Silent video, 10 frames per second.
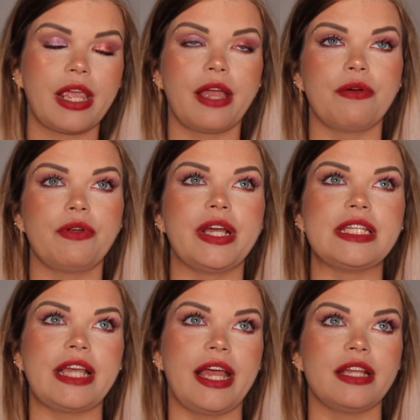how do I
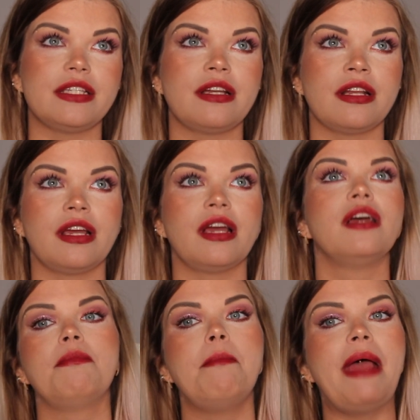say, it's
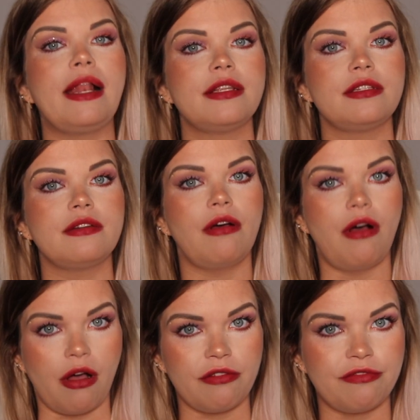gonna melt
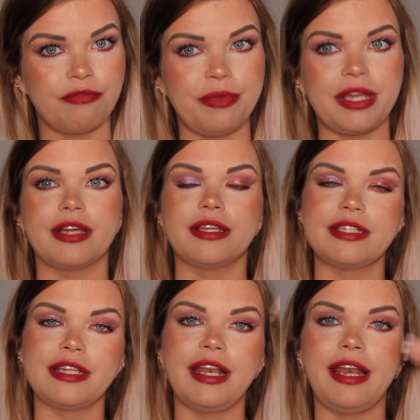off
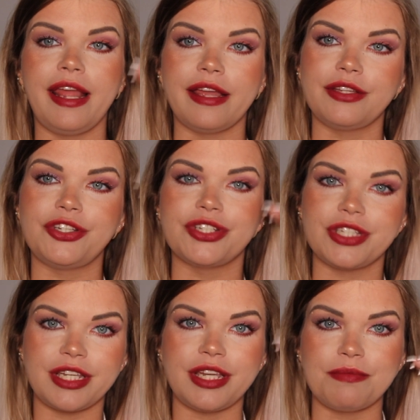because the lid
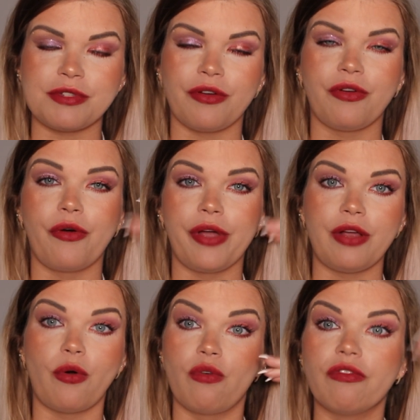just keeps on
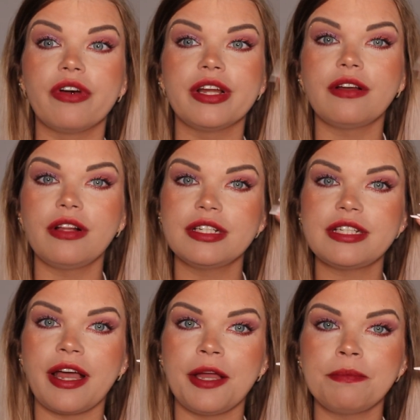going over it all the
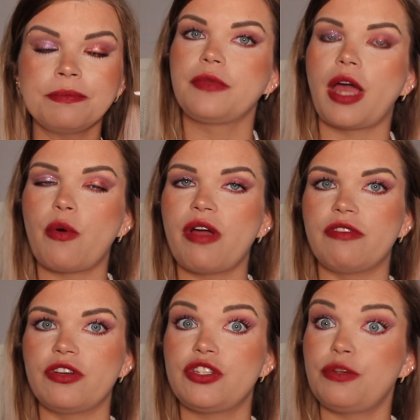time.
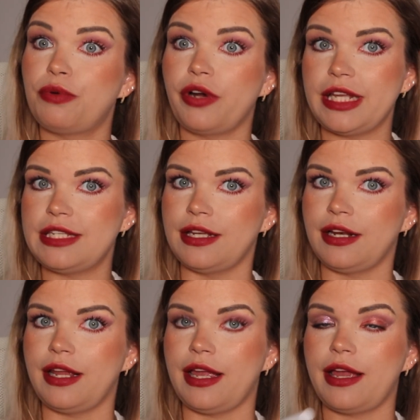However,
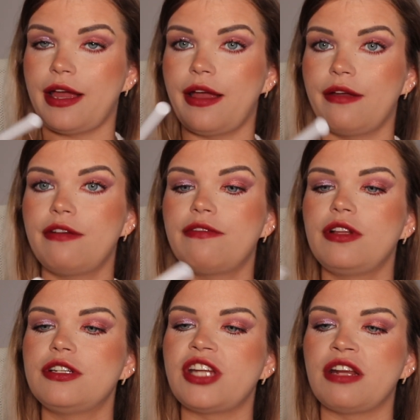surprisingly, out of
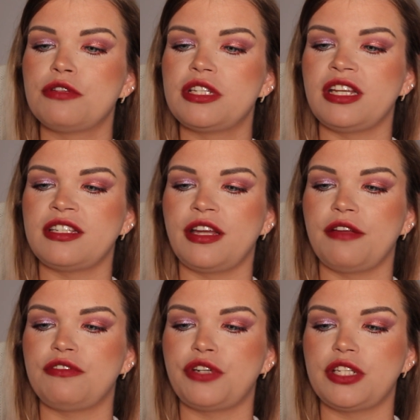all the shadow sticks
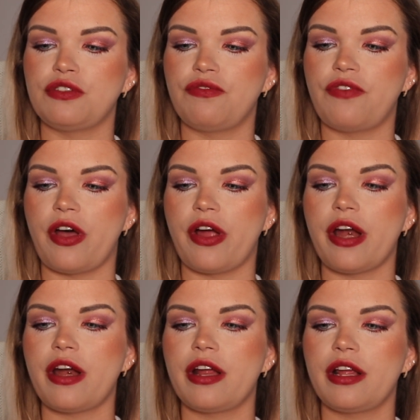I've tried so
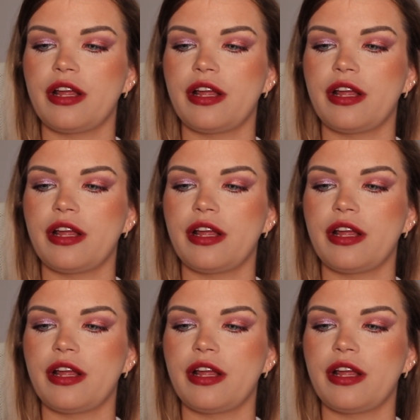far,